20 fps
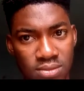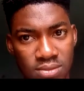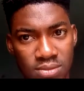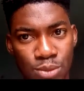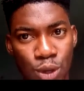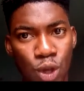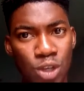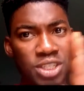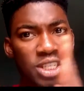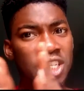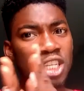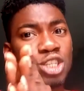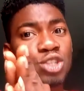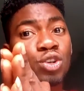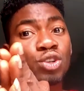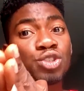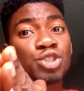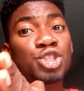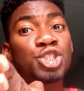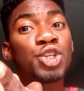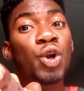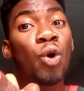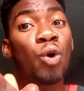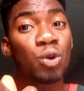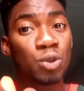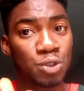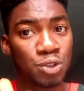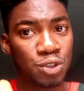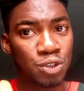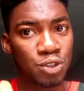Because it is not
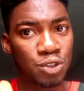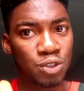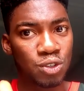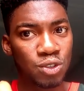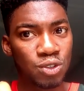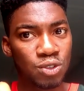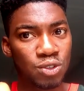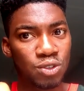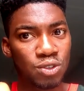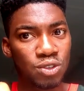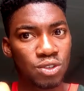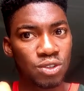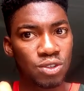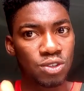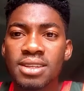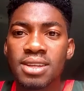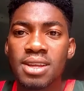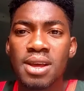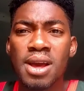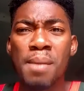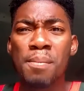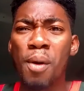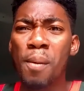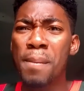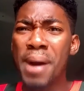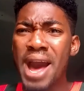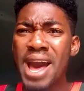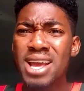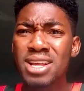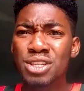yours. But
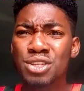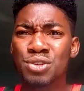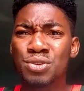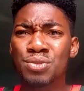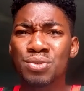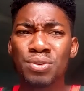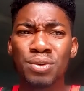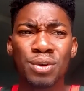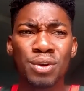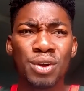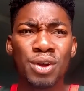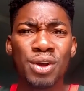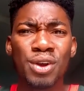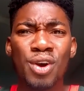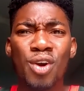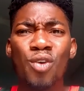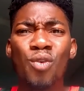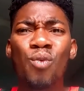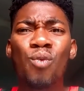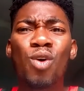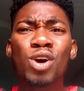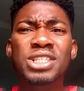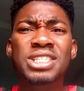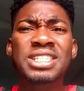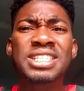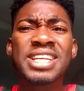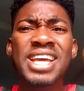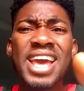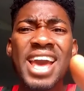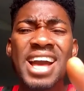mind you,
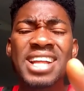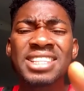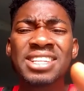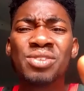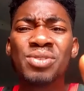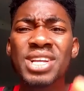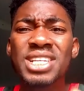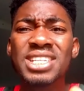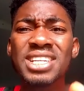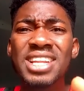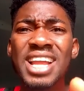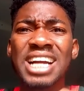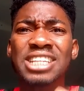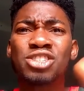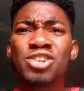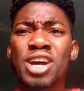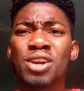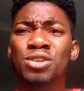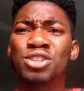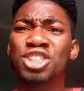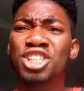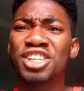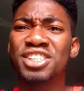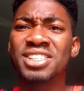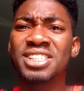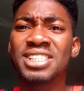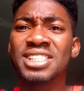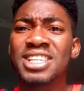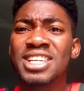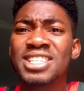the reason they are trying to
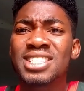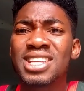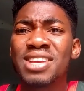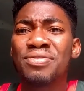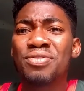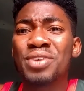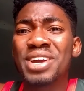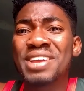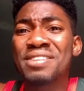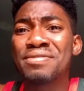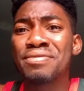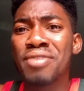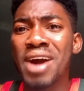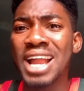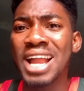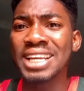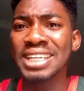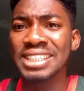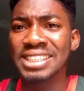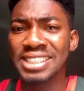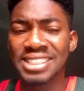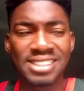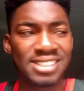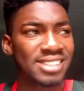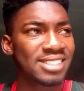change it is even invalid.